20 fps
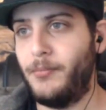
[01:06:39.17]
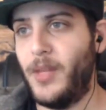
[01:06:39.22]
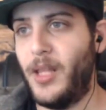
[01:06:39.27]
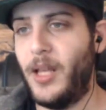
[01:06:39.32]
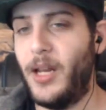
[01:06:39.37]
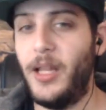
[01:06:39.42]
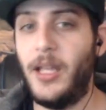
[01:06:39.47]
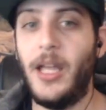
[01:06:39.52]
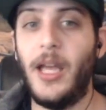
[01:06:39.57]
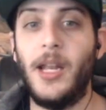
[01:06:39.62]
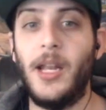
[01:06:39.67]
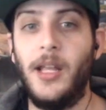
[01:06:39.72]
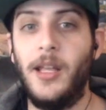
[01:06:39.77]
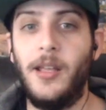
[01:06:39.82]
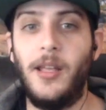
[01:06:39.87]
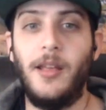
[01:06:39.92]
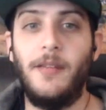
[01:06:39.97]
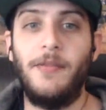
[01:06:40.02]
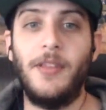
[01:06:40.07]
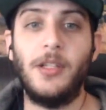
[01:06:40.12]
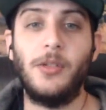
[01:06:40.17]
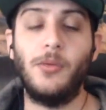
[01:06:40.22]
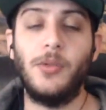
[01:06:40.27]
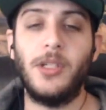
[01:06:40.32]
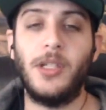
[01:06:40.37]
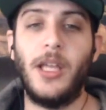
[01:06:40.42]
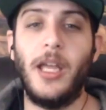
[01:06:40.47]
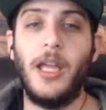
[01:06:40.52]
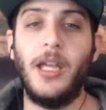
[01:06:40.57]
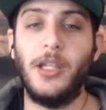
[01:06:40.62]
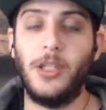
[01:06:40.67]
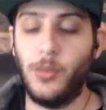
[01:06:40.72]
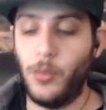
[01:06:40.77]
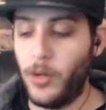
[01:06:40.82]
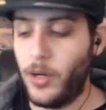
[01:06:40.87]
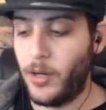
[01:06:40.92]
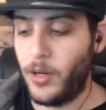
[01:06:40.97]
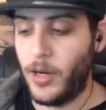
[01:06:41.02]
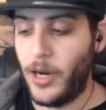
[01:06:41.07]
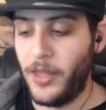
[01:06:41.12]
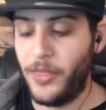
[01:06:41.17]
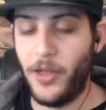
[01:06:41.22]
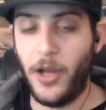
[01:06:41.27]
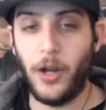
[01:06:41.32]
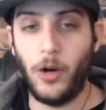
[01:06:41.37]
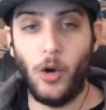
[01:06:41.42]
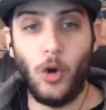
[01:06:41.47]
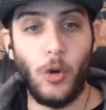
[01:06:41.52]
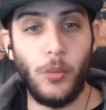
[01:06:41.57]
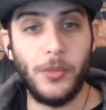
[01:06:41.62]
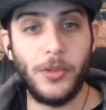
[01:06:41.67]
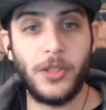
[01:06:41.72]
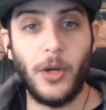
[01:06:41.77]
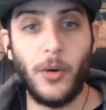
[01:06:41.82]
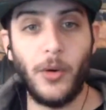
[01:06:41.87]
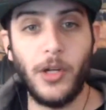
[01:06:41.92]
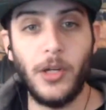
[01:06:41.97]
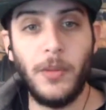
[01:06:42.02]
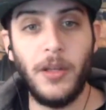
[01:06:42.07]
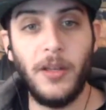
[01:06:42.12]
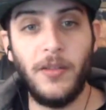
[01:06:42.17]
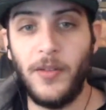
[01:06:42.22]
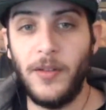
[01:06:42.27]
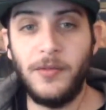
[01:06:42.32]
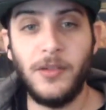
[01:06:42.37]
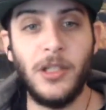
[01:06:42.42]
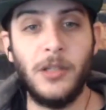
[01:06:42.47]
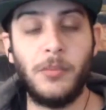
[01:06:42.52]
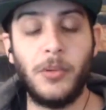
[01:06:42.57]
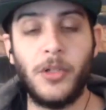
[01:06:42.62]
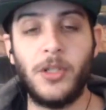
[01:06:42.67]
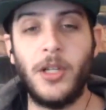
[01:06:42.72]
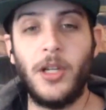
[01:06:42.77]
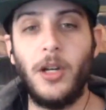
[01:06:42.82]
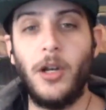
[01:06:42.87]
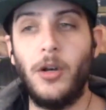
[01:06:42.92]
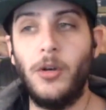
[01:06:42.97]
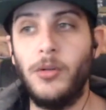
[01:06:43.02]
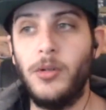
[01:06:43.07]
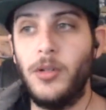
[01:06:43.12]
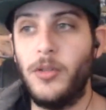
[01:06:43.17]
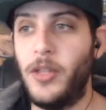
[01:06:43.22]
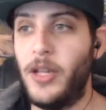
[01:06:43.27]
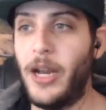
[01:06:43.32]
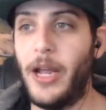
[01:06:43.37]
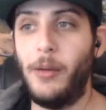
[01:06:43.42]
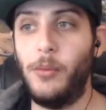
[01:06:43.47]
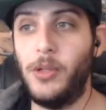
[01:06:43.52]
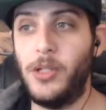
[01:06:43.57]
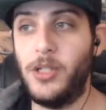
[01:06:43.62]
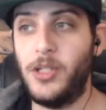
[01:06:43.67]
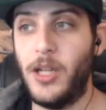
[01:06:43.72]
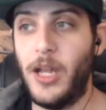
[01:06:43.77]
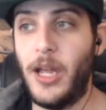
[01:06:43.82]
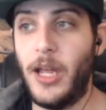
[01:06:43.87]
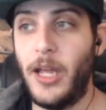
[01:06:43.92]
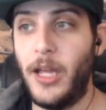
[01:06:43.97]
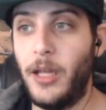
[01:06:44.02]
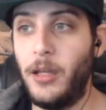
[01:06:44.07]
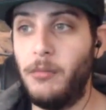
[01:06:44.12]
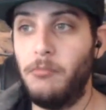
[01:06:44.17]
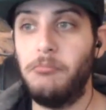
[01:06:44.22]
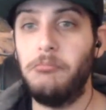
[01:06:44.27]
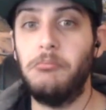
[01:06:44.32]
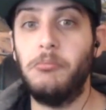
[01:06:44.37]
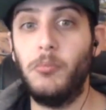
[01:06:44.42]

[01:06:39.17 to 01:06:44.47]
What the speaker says: And again, if this was a case where I thought Holm was going to be 15% owned, then I would say